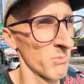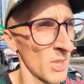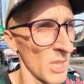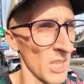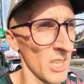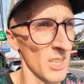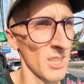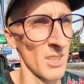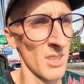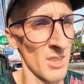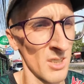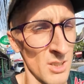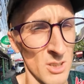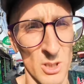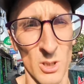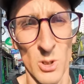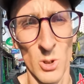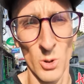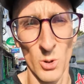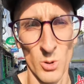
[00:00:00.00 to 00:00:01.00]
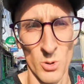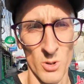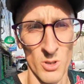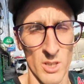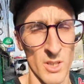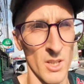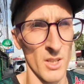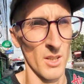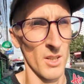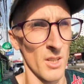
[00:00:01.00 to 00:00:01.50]
three two
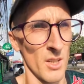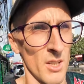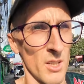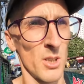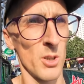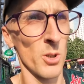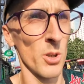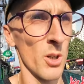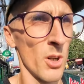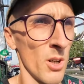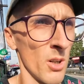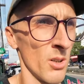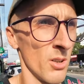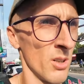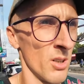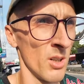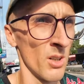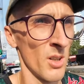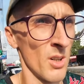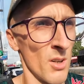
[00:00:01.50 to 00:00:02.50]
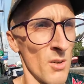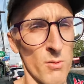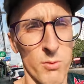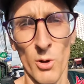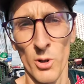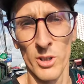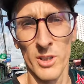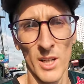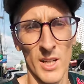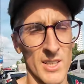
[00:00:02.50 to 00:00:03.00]
euro
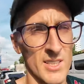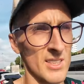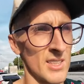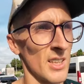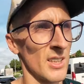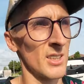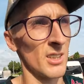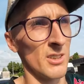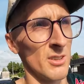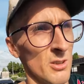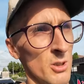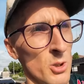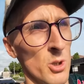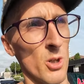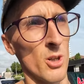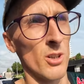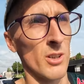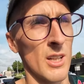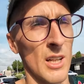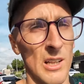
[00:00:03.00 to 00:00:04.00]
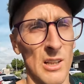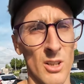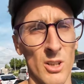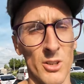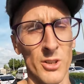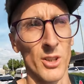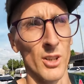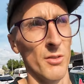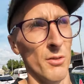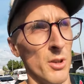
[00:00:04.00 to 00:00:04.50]
for cakes that in New York and
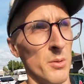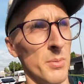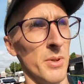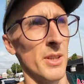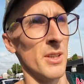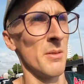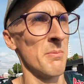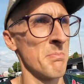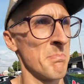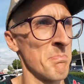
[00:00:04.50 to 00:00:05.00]
London would be